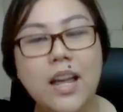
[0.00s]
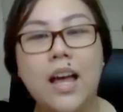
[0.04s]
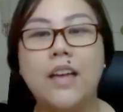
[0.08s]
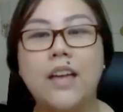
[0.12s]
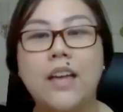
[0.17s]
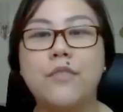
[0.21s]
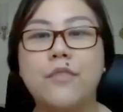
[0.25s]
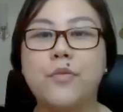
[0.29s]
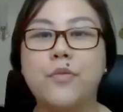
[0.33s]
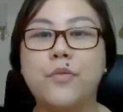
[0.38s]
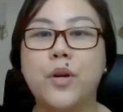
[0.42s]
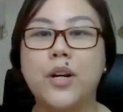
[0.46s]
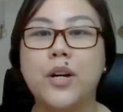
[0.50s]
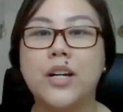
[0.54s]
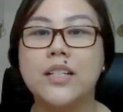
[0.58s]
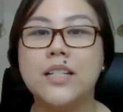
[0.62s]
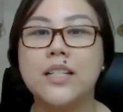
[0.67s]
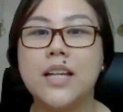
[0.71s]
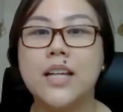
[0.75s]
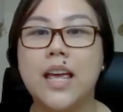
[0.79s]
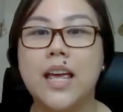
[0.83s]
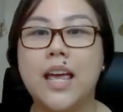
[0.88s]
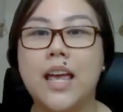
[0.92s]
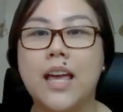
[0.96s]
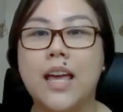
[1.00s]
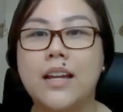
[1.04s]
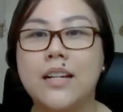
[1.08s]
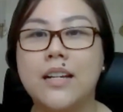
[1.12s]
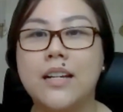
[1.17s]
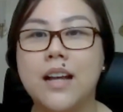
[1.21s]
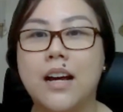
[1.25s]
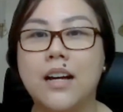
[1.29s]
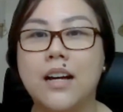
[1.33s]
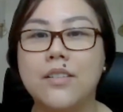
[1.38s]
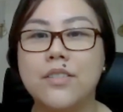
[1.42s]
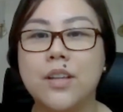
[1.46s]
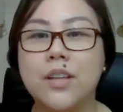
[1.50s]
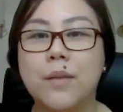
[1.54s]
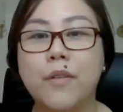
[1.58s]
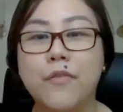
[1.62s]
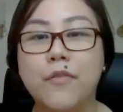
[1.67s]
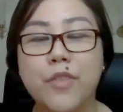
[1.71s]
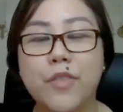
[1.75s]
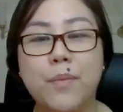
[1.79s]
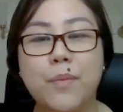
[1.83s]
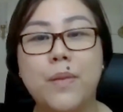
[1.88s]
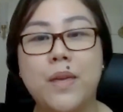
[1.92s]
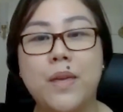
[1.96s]
I've worked in some
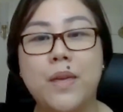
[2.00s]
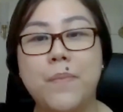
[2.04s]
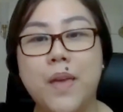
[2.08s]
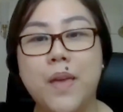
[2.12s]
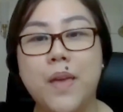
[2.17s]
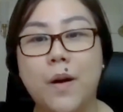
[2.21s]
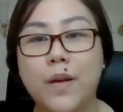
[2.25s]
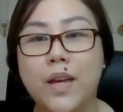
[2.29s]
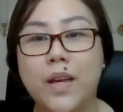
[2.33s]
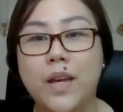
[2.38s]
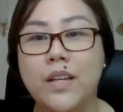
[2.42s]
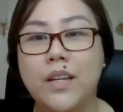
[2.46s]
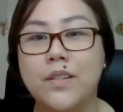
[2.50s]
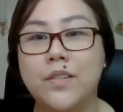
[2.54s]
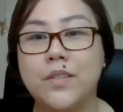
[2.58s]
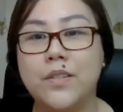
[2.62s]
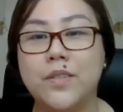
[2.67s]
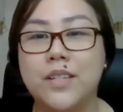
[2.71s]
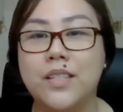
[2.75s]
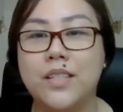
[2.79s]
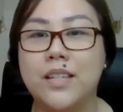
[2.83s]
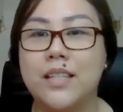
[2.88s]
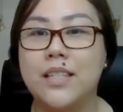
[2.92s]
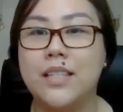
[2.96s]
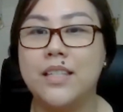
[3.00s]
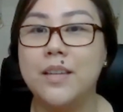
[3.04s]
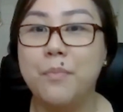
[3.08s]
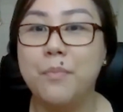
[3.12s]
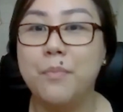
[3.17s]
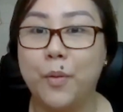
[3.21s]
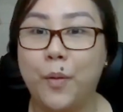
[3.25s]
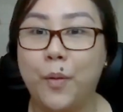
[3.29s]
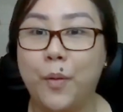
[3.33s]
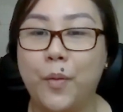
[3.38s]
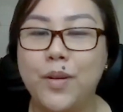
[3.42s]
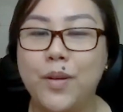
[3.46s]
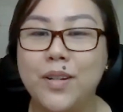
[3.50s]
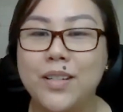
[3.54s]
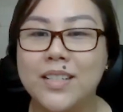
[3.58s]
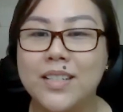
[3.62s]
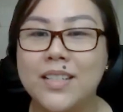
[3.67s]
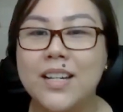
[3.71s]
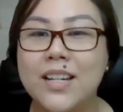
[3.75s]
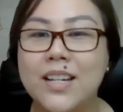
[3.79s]
of the BPO industries in Cebu,